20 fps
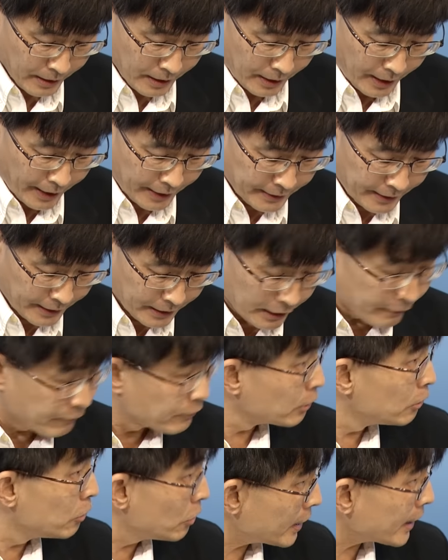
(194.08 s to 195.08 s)
And then if
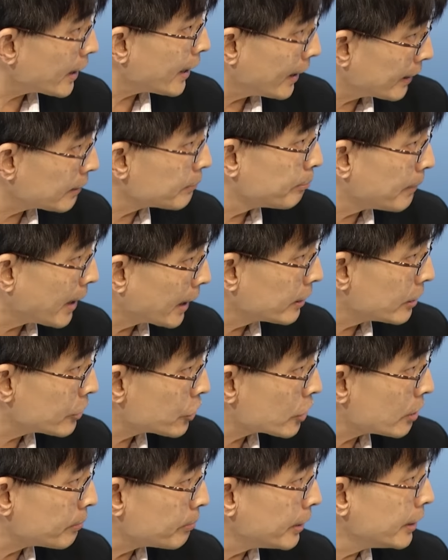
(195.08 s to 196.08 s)
you look at
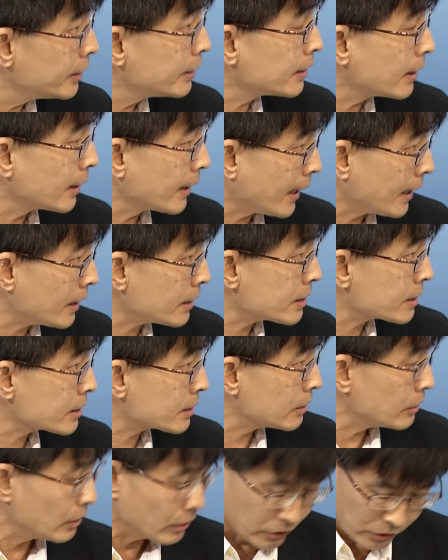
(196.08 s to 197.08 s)
Mothership, in the last
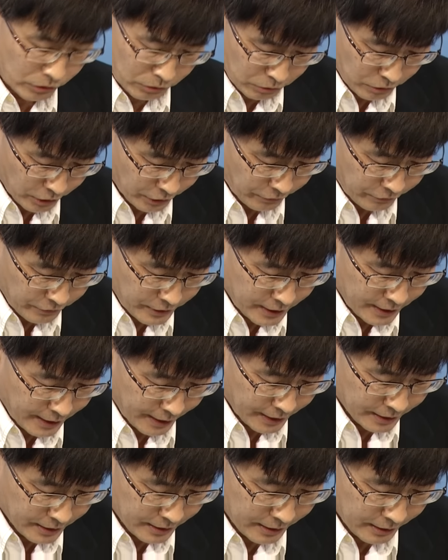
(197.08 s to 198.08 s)
2 or 3
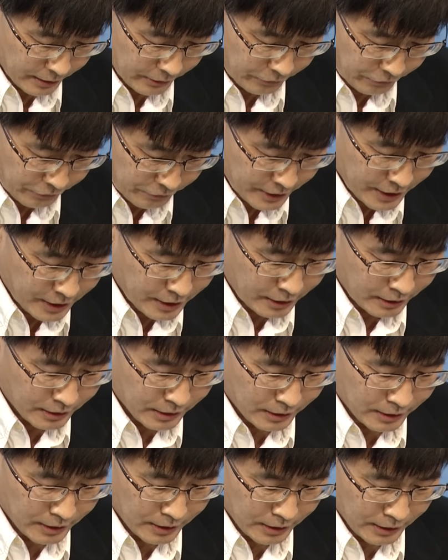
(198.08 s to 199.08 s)
days, 3
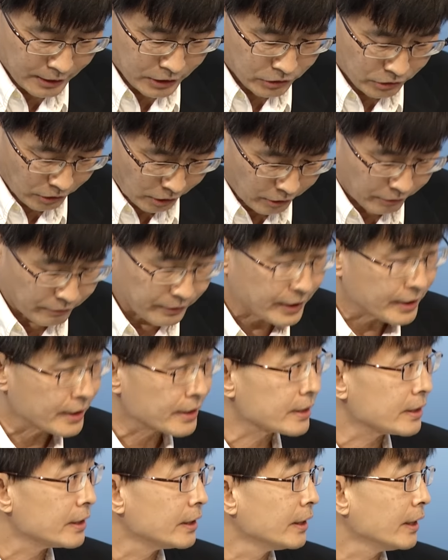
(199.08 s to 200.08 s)

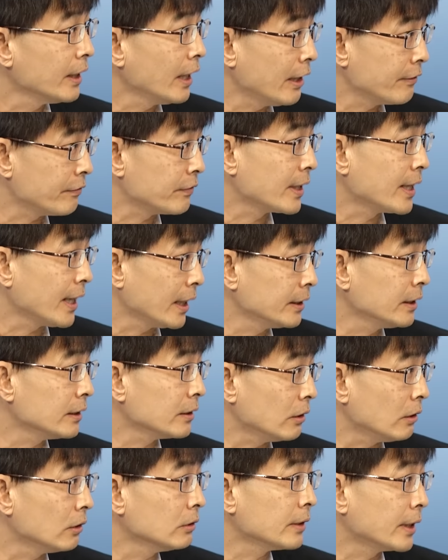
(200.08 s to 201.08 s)
stories have garnered
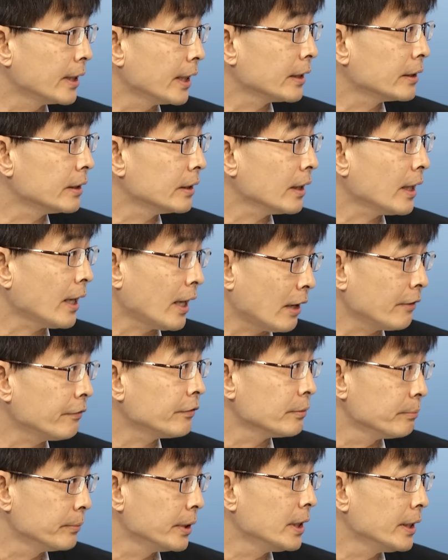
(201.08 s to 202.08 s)
altogether
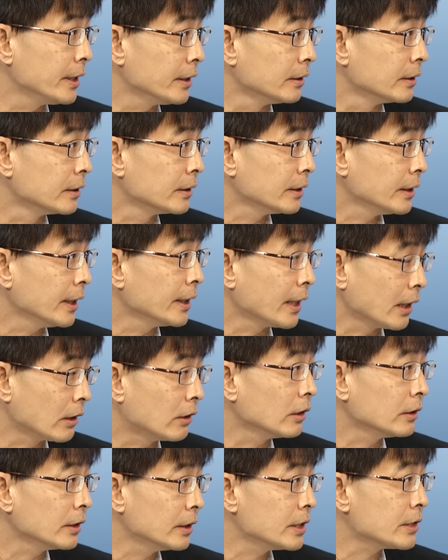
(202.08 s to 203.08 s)
500,000. And I
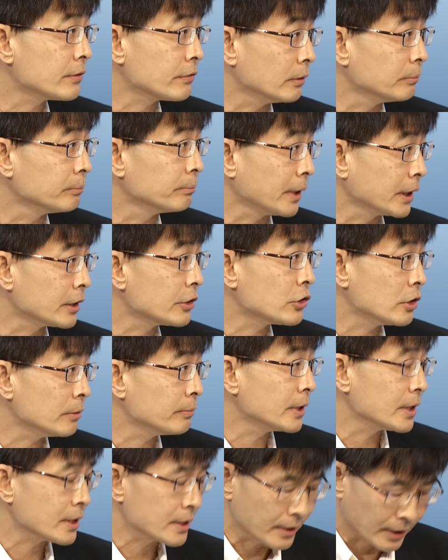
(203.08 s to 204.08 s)
got this from Mothership
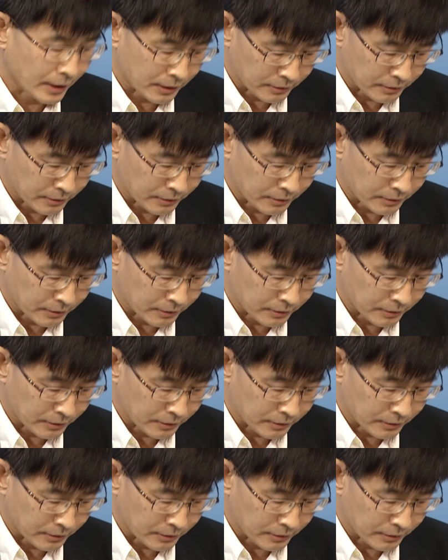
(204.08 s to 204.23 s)
just now.